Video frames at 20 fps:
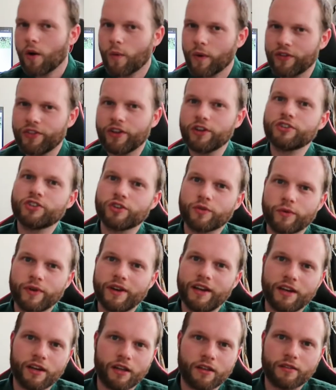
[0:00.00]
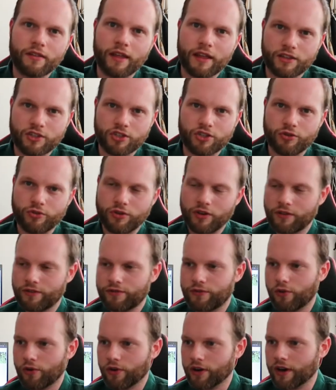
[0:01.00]
Well, those are really not that suited
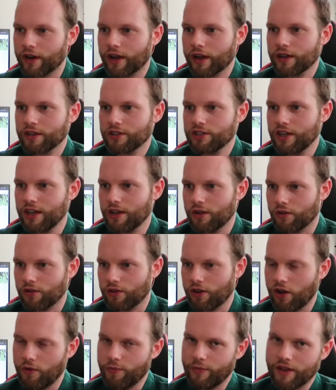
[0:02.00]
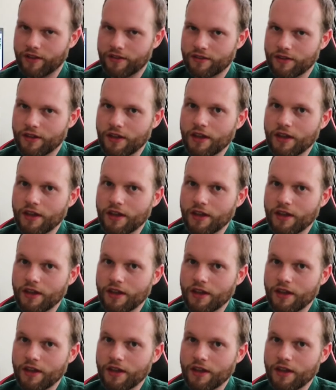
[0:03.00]
for single combat.